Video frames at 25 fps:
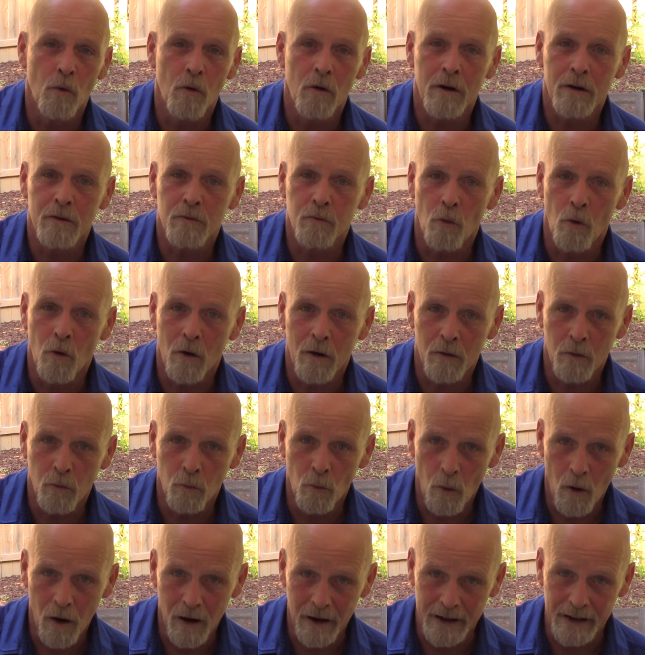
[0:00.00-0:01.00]
World War
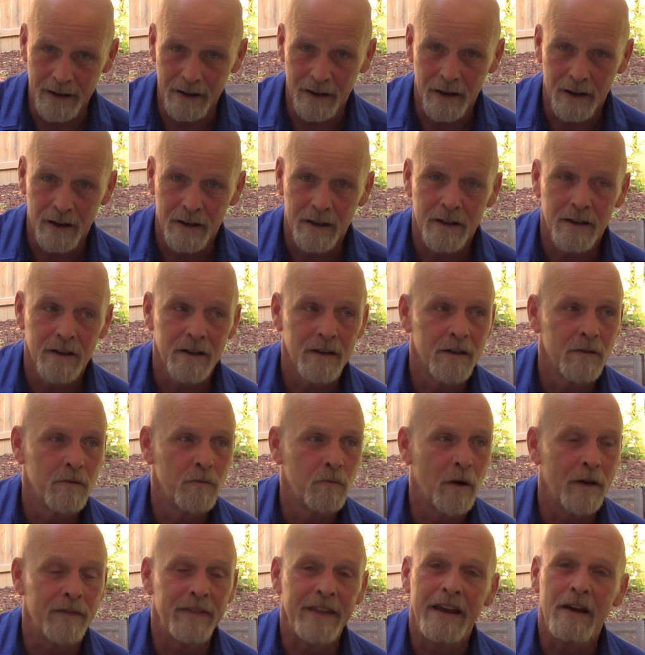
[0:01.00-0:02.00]
I
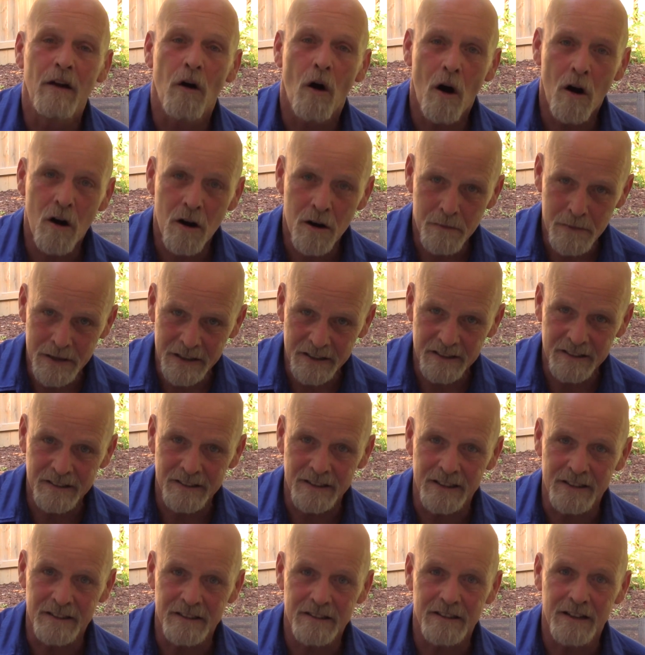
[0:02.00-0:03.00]
with the
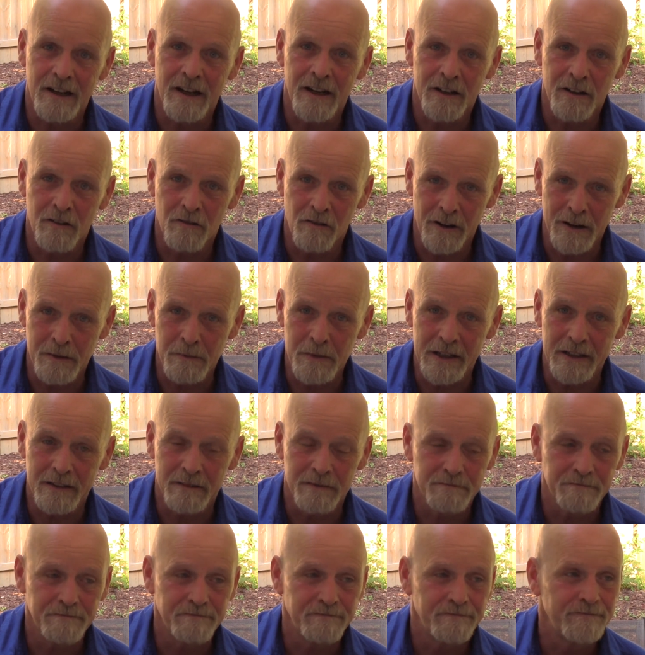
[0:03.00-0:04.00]
Armistice Agreement.
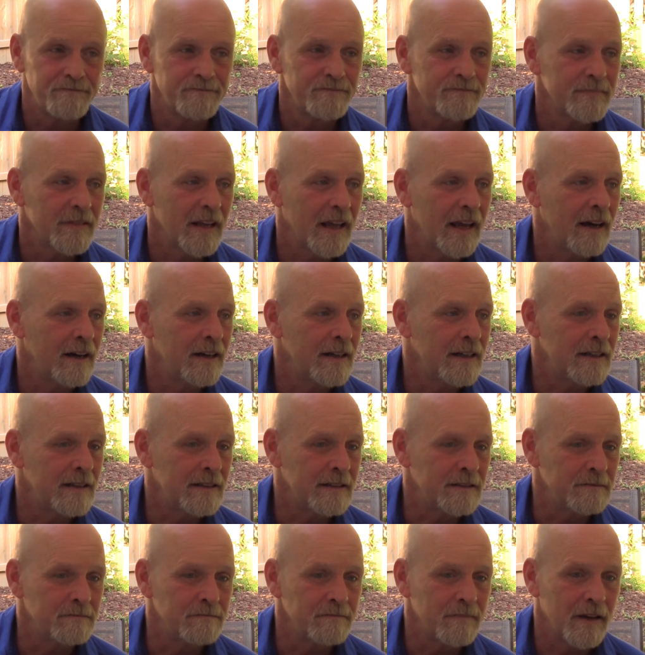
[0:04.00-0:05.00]

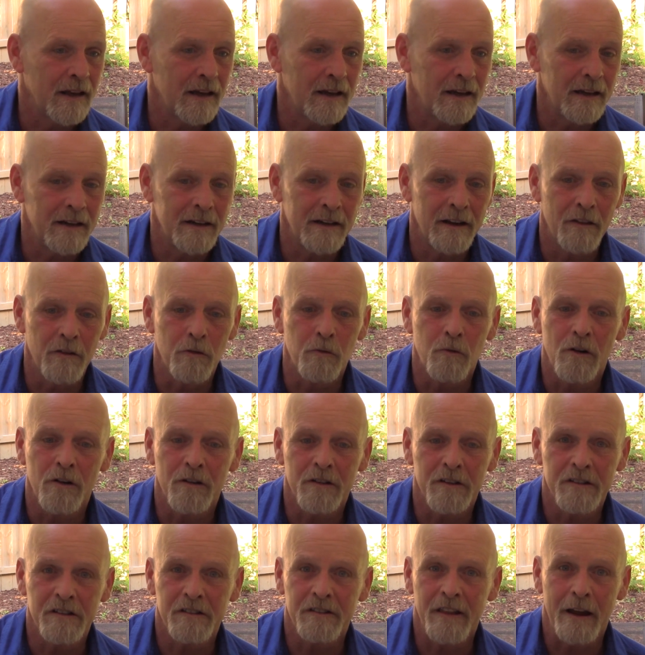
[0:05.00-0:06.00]
In other
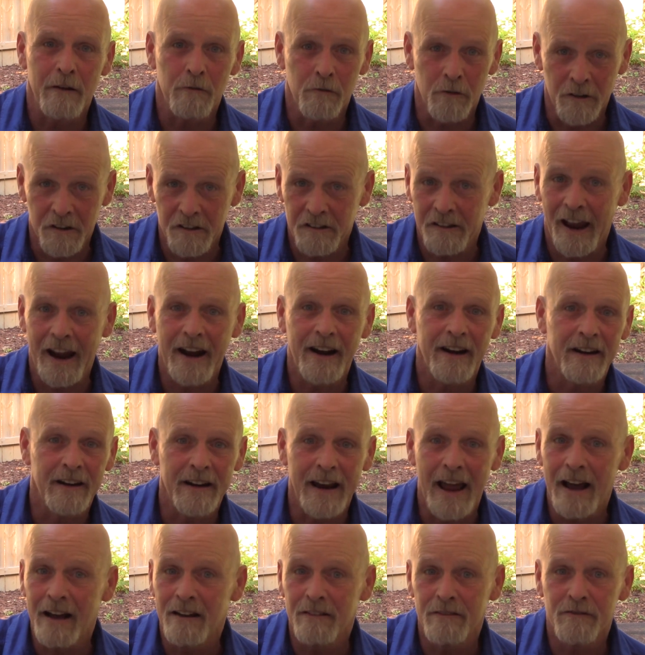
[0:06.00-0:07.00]
words, they were standing
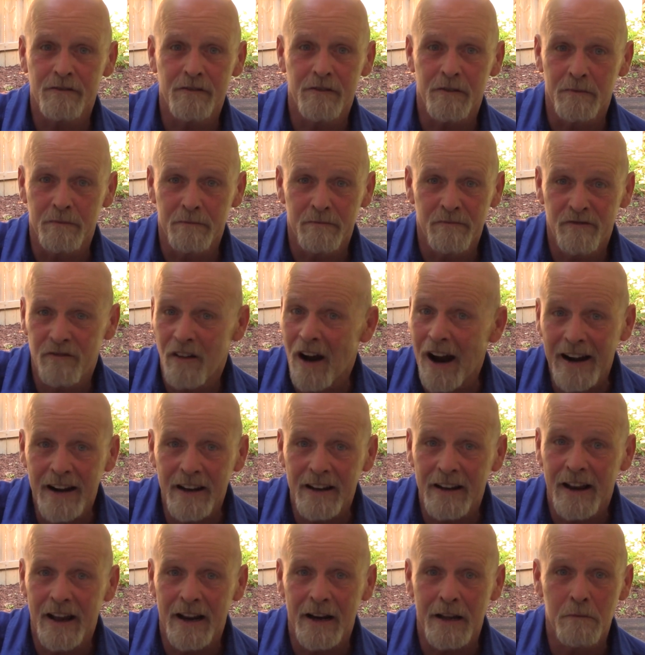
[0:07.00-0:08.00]
down from
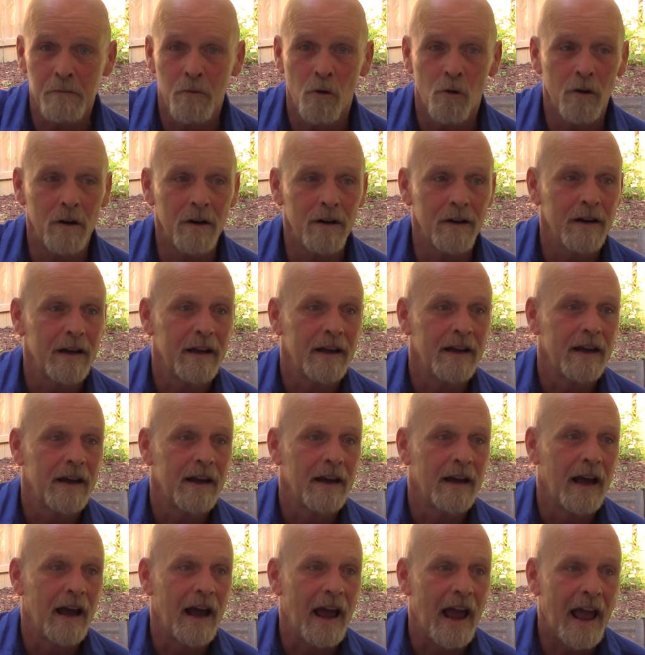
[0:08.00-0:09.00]
fighting anymore,
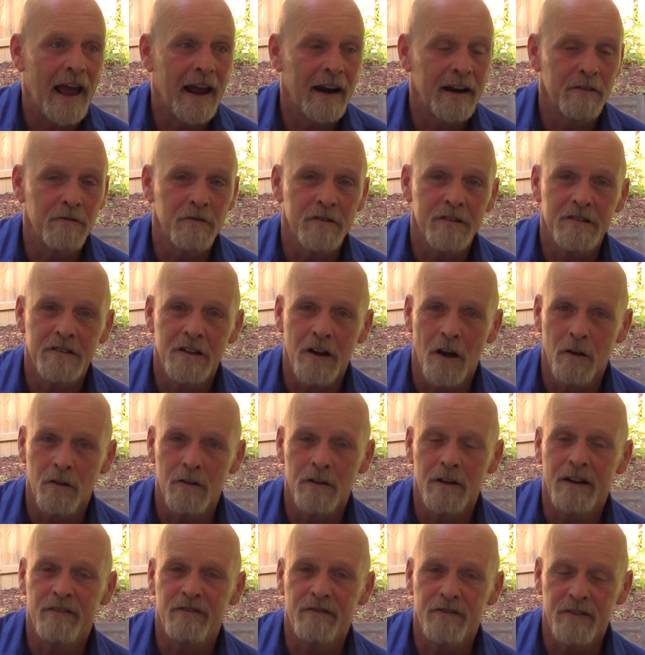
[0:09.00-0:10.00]
and it was
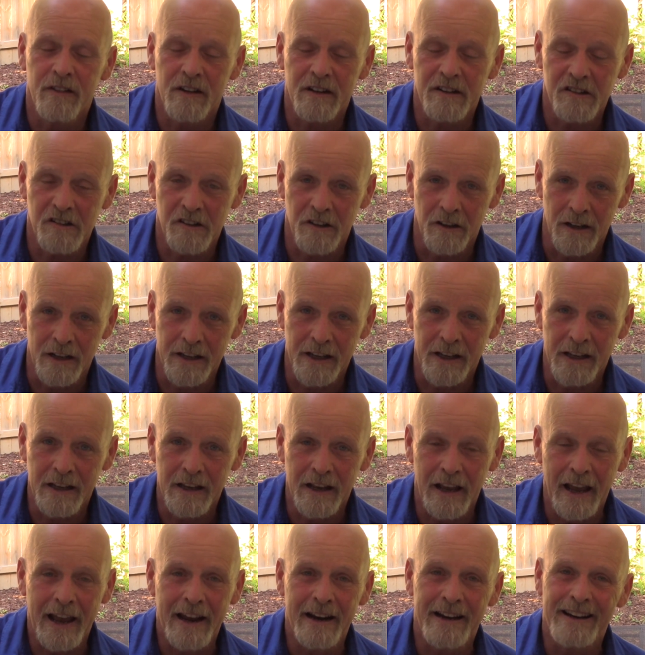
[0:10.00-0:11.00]
known
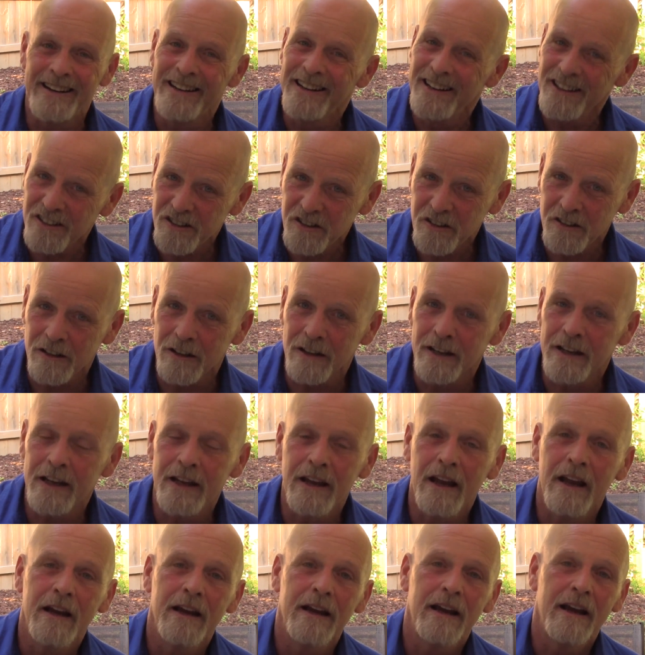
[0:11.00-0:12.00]
officially and
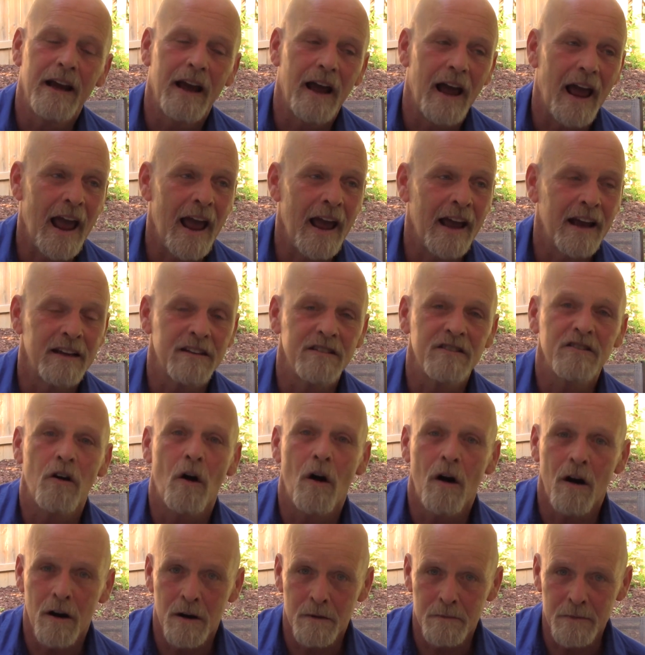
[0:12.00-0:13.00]
initially as
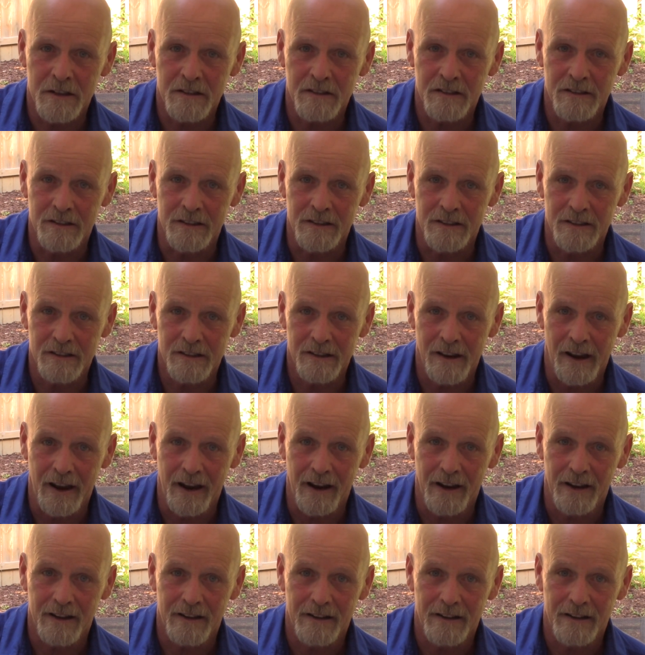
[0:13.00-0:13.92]
Armistice Day.